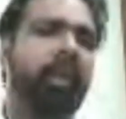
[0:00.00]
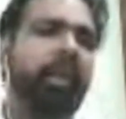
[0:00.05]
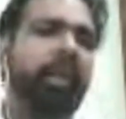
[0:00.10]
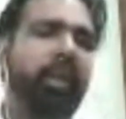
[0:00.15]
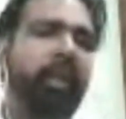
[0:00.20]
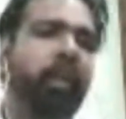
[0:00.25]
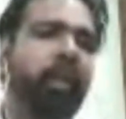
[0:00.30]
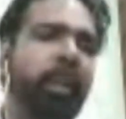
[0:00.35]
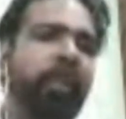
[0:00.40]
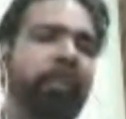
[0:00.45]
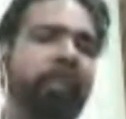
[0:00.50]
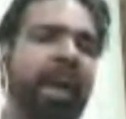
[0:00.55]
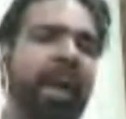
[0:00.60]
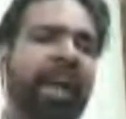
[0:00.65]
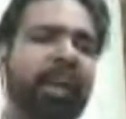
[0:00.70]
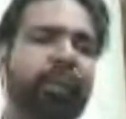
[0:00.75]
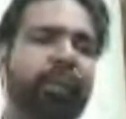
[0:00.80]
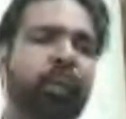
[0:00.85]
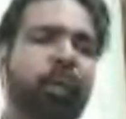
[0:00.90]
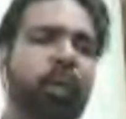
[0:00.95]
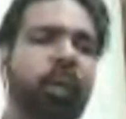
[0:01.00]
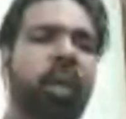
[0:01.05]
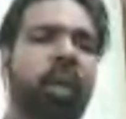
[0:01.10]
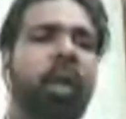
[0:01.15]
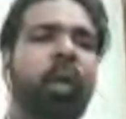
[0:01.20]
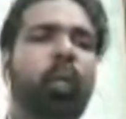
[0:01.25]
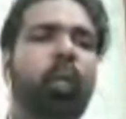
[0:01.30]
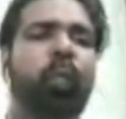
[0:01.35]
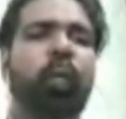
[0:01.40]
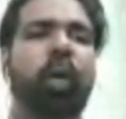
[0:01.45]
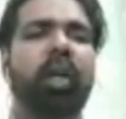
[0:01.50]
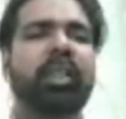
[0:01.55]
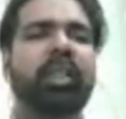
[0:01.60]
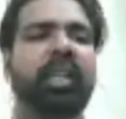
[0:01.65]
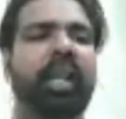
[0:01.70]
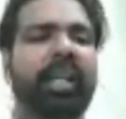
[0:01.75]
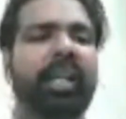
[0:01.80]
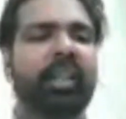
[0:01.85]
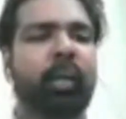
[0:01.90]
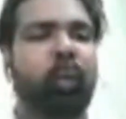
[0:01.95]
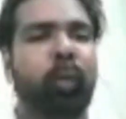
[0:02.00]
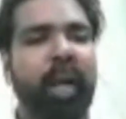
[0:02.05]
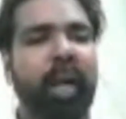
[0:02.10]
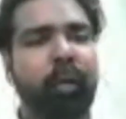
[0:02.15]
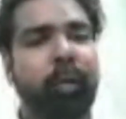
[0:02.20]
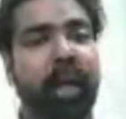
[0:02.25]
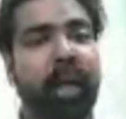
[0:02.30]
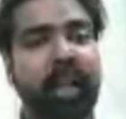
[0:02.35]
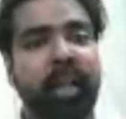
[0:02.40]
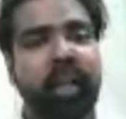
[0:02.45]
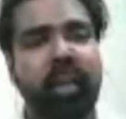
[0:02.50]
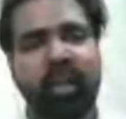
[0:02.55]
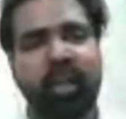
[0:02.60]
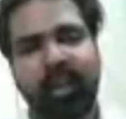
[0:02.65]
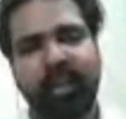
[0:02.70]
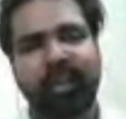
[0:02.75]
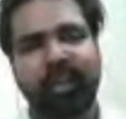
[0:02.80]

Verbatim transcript: you know impactful works like the Why Why Girl.